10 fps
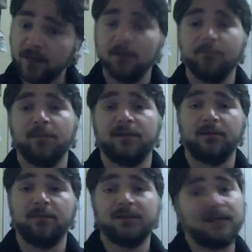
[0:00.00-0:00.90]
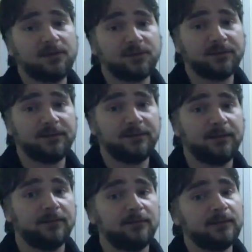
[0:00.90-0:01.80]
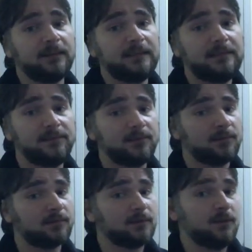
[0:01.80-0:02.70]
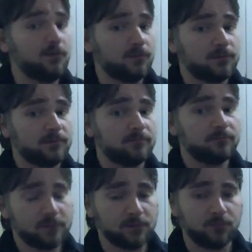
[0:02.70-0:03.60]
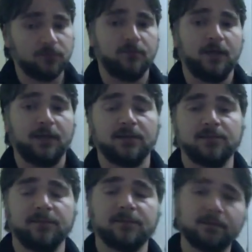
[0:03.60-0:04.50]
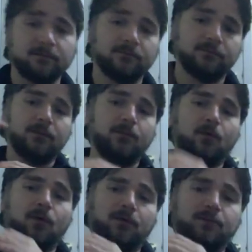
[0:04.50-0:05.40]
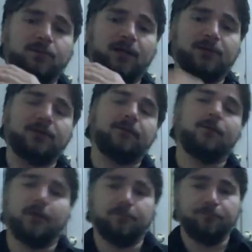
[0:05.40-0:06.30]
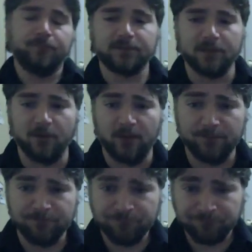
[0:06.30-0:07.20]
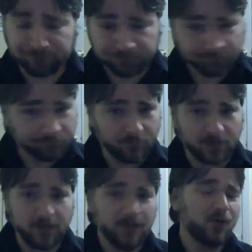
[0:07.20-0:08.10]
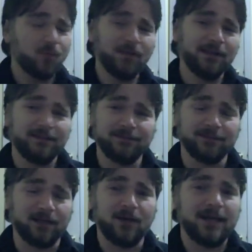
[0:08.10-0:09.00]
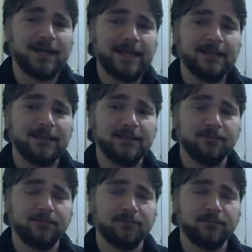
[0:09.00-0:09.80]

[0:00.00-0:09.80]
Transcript: but they're potentially a little easier to use too, right? Because there's a little more abstraction going on. So really, any